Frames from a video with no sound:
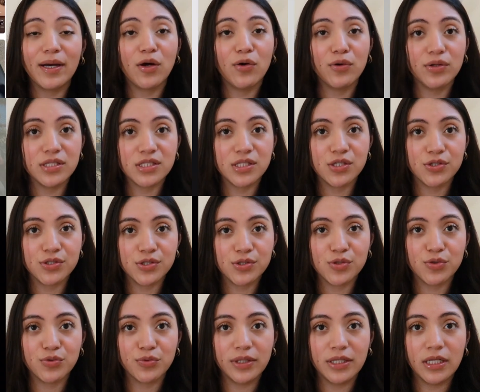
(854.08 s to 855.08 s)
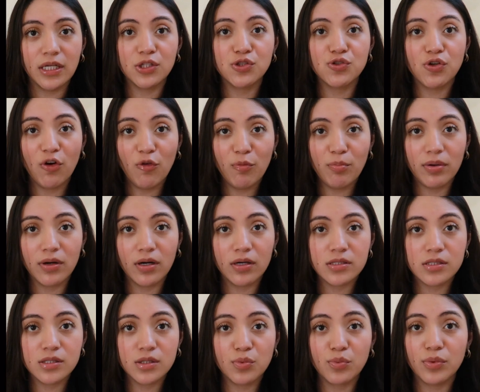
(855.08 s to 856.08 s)
goal this year is to read 12
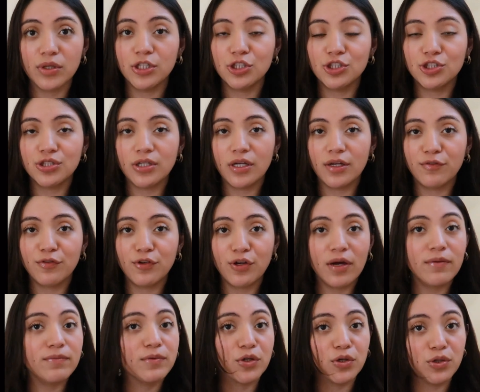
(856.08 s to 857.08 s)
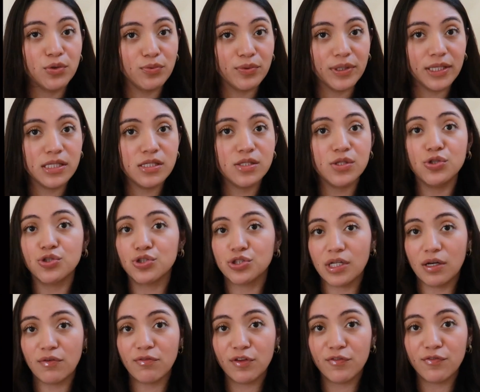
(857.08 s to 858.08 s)
books, which if you have Goodreads, you should
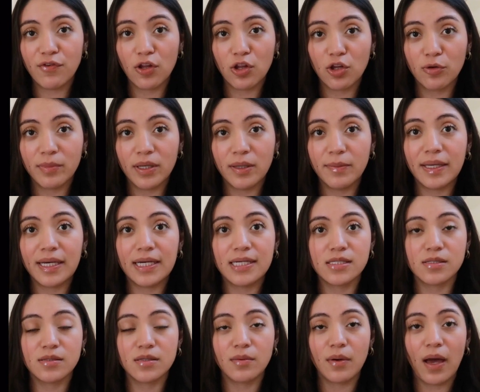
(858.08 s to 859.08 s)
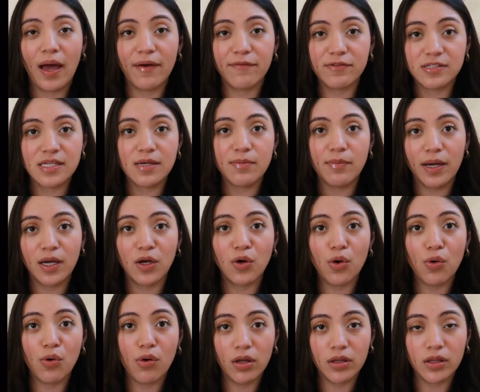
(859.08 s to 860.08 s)
definitely follow me, because I've set my
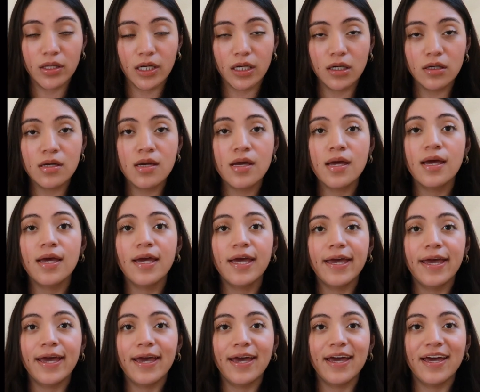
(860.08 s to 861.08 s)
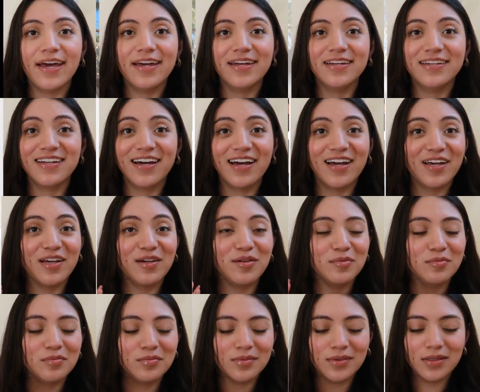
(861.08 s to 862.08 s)
goal on there, and I
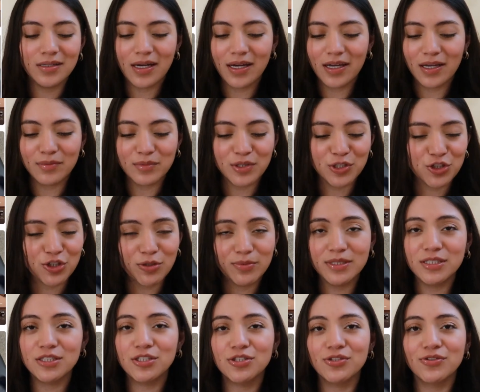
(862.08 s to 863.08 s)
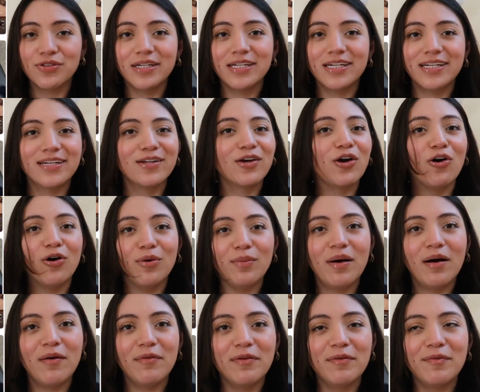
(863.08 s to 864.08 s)
am determined to do it and go
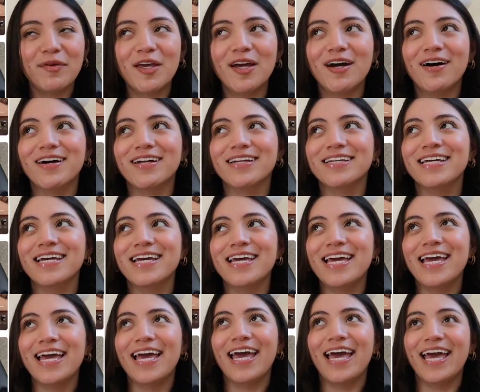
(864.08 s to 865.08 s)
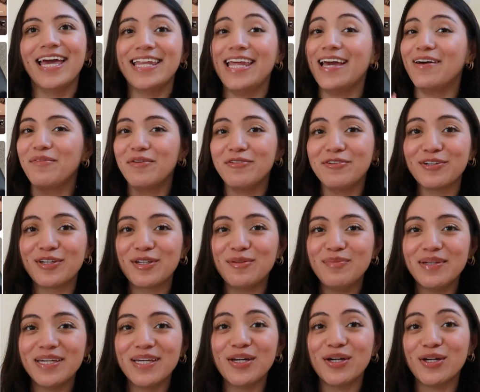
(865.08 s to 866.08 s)
above and beyond. And yeah, maybe we can
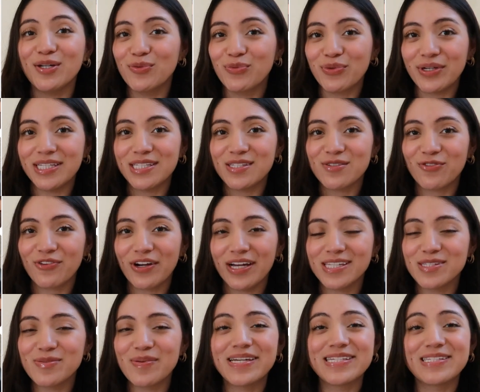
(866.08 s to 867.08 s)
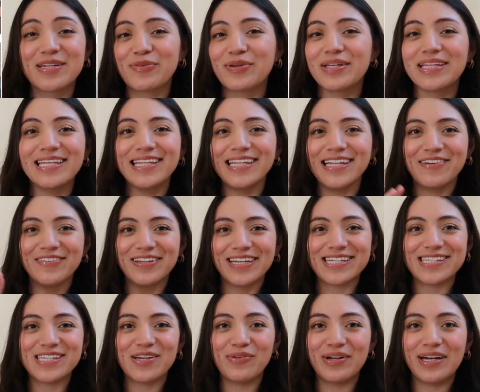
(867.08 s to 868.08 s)
be Goodreads friends, because I really love
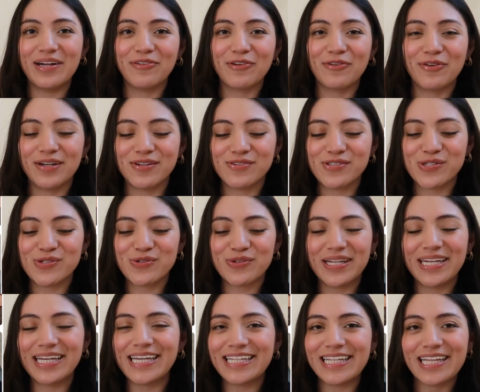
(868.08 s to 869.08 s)
like seeing what everyone else is reading.